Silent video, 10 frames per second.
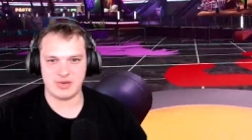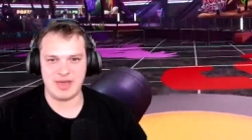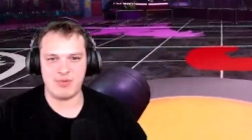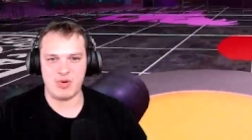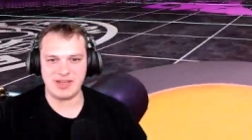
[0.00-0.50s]

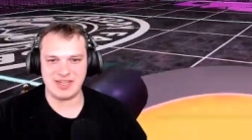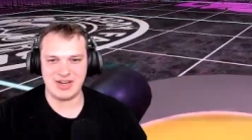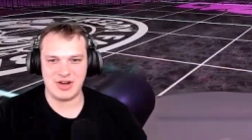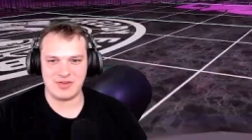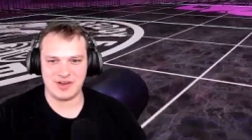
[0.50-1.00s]
he
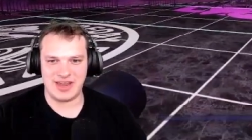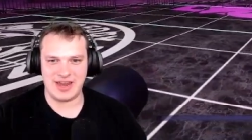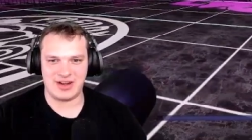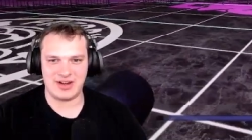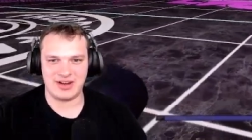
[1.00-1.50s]
pointed over
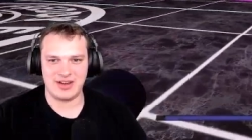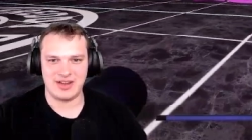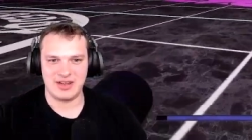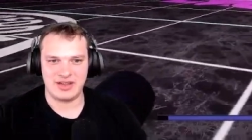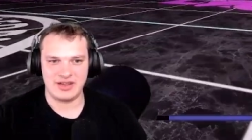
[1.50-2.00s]
here.
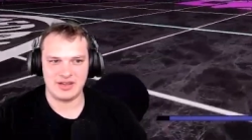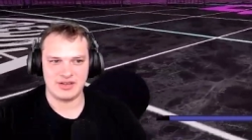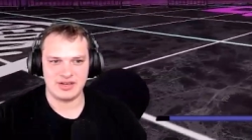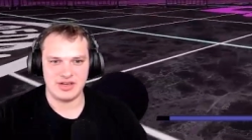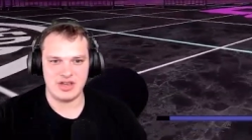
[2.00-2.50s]

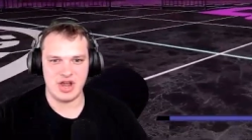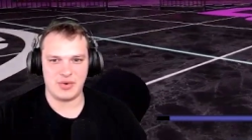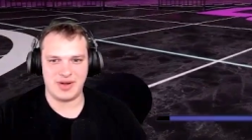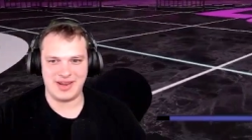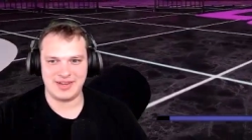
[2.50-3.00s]

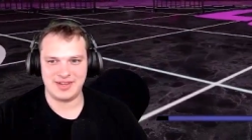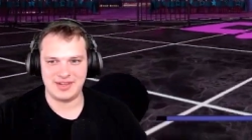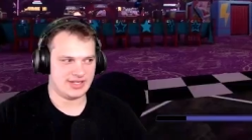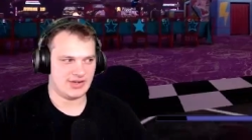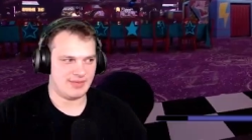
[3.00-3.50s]
Noted.
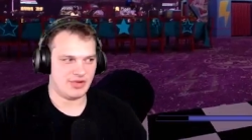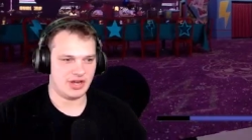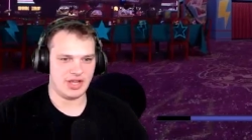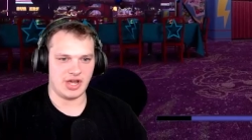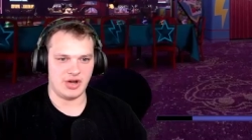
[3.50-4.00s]
So I'm
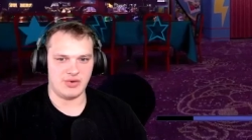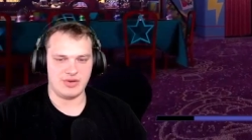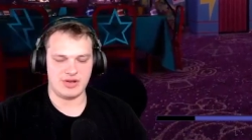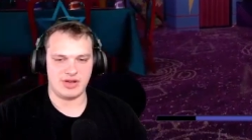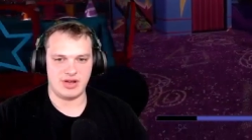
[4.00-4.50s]
gonna go
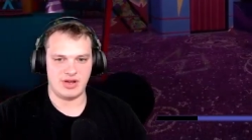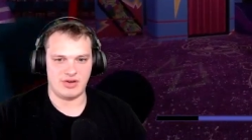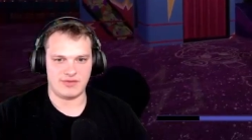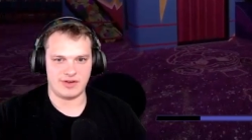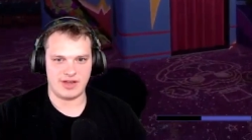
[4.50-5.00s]

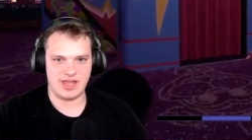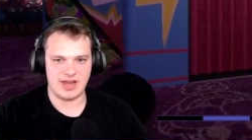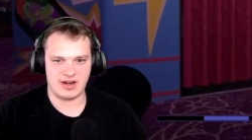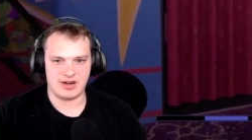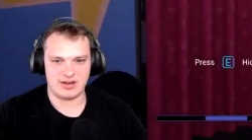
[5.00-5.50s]
over
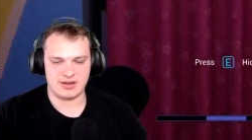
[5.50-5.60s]
here.